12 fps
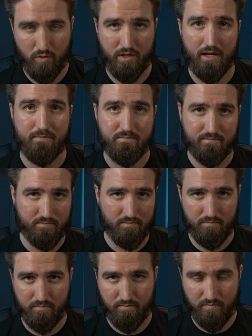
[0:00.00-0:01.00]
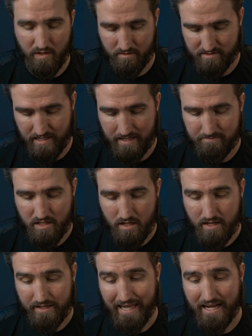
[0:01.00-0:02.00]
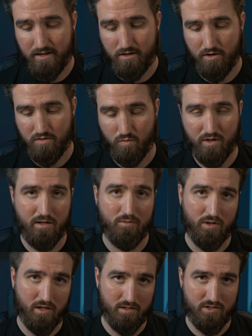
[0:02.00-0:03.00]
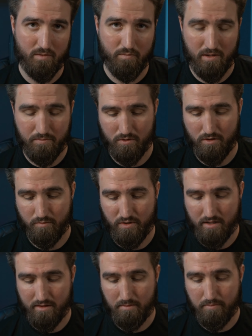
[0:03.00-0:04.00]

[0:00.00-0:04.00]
Okay, there's that. Canon R3, we're gonna jump up a little bit.